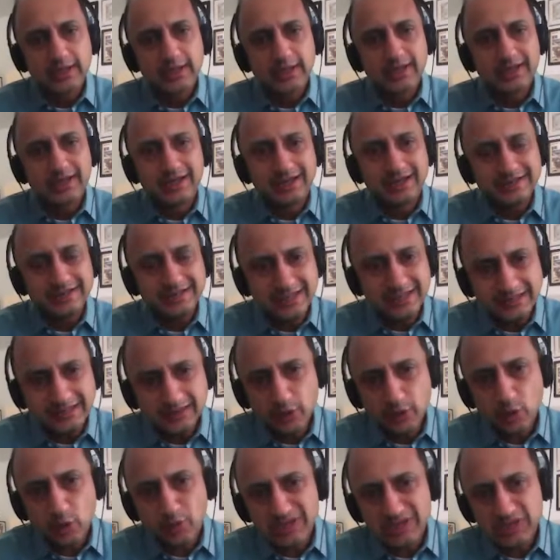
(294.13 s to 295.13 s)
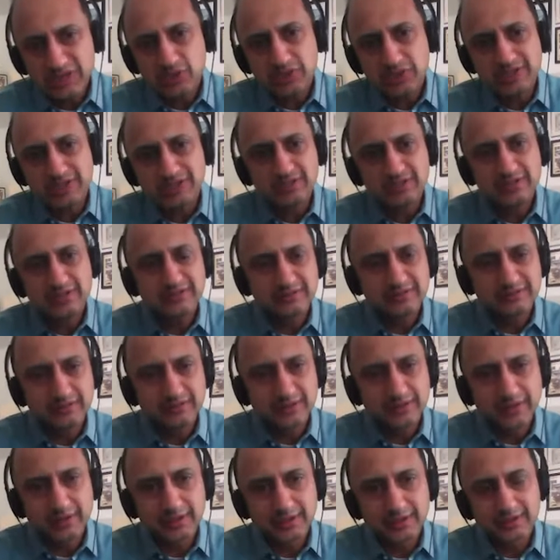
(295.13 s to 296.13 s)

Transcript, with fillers: uh, and then the question is,